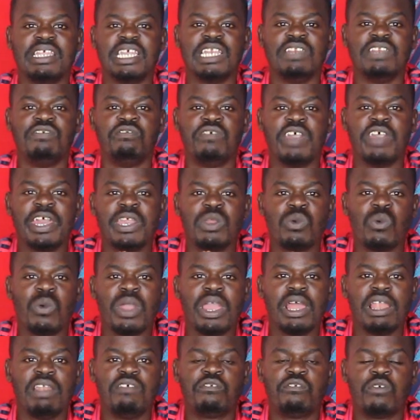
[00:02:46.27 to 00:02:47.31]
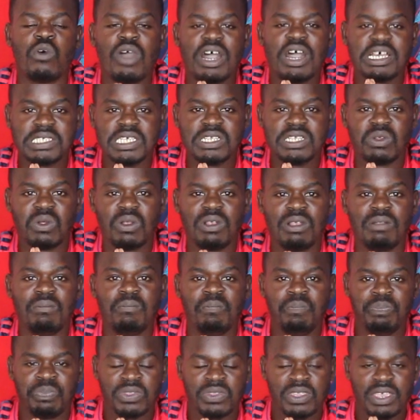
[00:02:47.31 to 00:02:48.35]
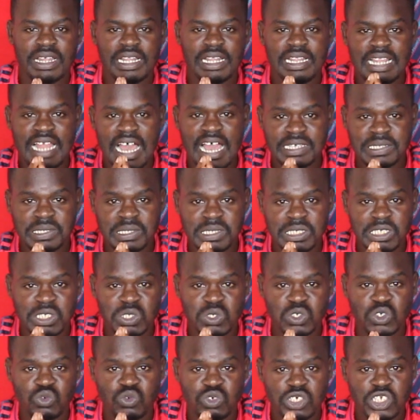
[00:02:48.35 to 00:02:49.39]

did very well for Arsenal last season,